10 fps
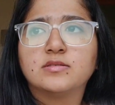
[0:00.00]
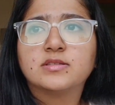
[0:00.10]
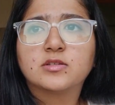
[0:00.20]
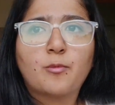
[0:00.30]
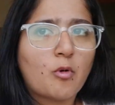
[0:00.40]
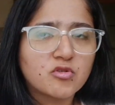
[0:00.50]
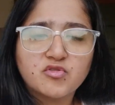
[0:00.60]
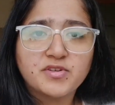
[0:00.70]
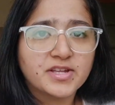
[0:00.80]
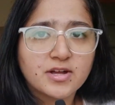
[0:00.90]
this
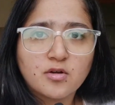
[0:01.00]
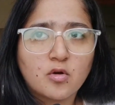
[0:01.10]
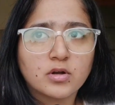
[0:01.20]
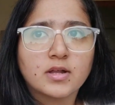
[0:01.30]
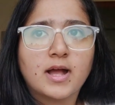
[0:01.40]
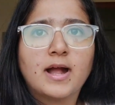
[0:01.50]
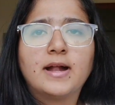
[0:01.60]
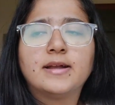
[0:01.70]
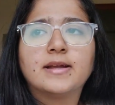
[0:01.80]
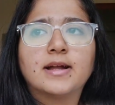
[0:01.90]
opportunity I got,
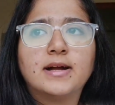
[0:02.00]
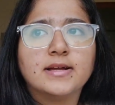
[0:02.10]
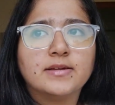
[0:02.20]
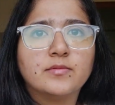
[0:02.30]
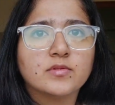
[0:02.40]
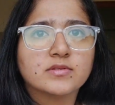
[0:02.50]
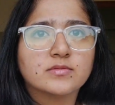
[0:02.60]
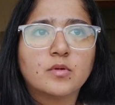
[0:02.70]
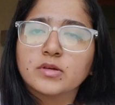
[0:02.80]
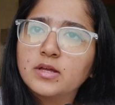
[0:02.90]
and I
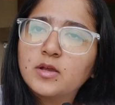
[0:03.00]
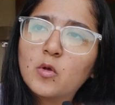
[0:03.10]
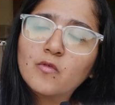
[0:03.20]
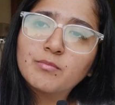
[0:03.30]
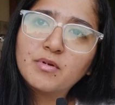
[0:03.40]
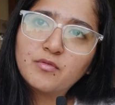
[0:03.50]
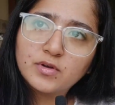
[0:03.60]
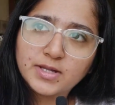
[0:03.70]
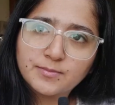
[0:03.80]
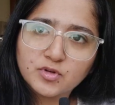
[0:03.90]
was working along with my
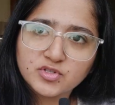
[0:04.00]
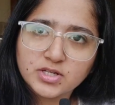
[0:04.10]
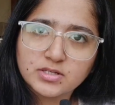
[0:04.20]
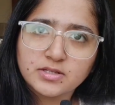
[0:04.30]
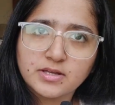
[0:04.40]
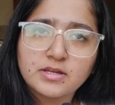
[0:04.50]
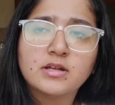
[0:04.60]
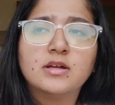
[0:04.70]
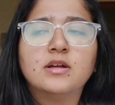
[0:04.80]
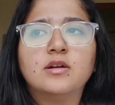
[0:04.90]
full-time project there.
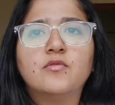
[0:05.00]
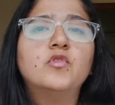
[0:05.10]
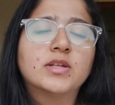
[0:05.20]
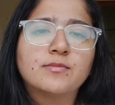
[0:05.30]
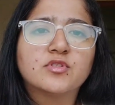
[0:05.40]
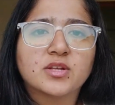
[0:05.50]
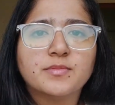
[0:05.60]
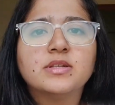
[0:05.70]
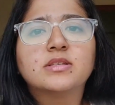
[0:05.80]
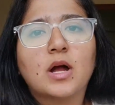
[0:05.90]
Full-time project
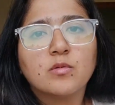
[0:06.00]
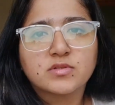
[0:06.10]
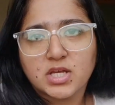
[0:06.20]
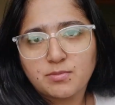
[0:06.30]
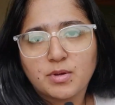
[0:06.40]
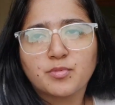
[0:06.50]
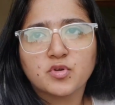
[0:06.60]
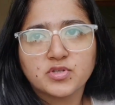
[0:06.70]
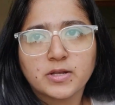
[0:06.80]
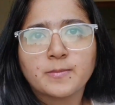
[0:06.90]
means outside my
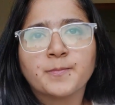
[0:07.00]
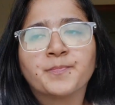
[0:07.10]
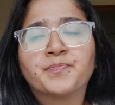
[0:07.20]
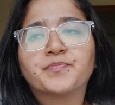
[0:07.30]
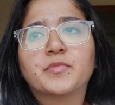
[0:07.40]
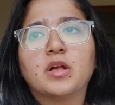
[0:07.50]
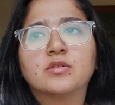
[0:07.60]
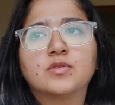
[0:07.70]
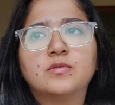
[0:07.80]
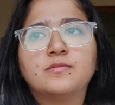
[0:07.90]
project.
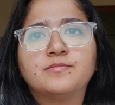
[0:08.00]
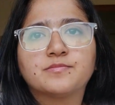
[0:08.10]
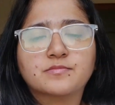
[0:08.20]
So